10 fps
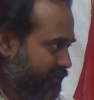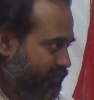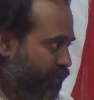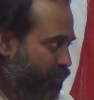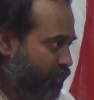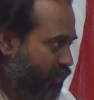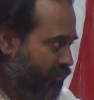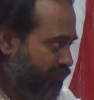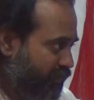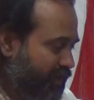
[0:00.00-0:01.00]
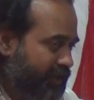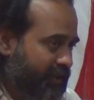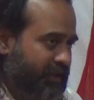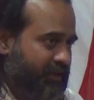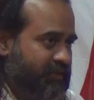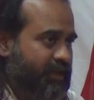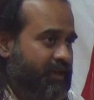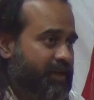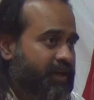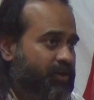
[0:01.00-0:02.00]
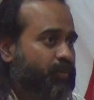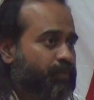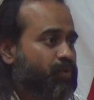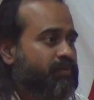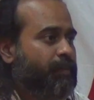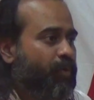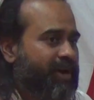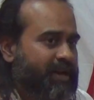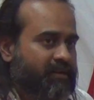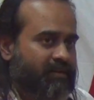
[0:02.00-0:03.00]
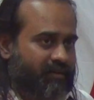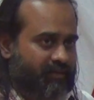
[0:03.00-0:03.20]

Now you do not feel the need to prove a point.